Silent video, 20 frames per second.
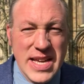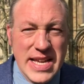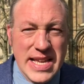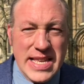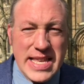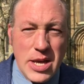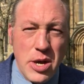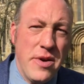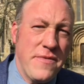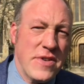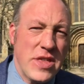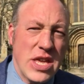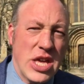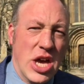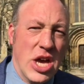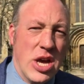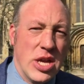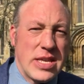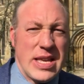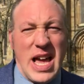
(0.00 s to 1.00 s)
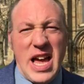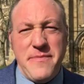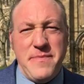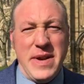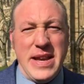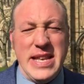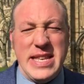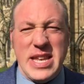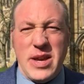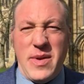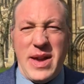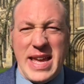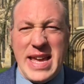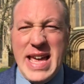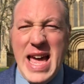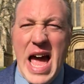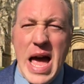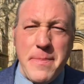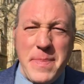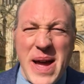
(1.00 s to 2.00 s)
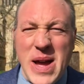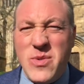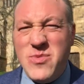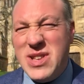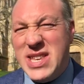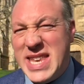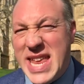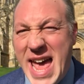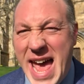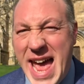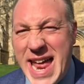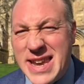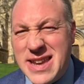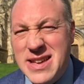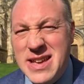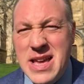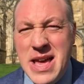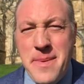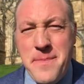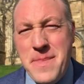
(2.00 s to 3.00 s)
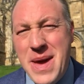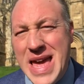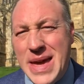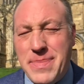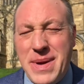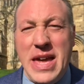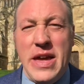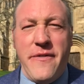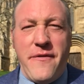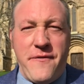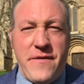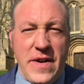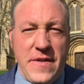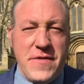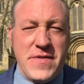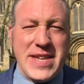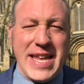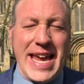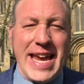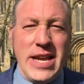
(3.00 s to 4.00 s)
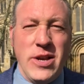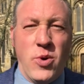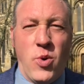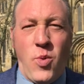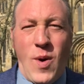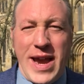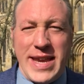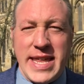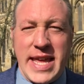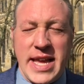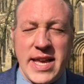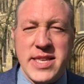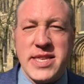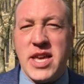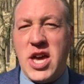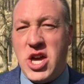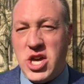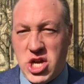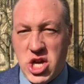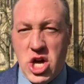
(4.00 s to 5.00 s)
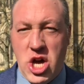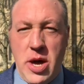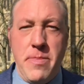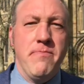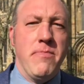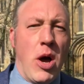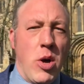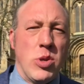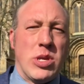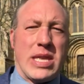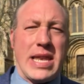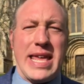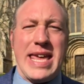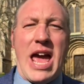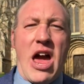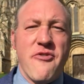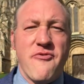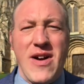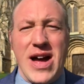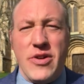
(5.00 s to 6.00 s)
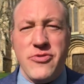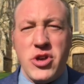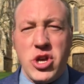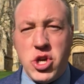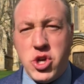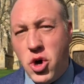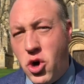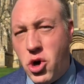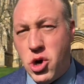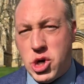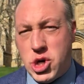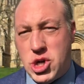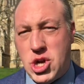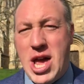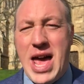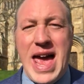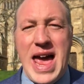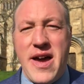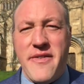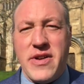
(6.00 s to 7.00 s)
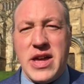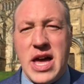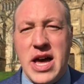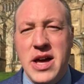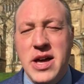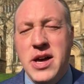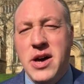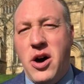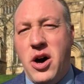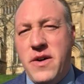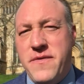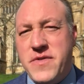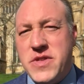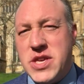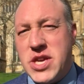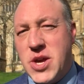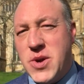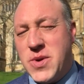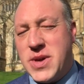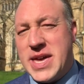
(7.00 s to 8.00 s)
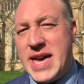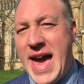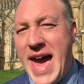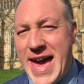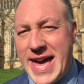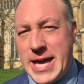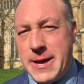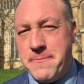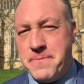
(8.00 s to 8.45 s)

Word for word: so over the years I've been doing about 10, maybe 15 weddings a year, mostly around the Yorkshire area of the UK.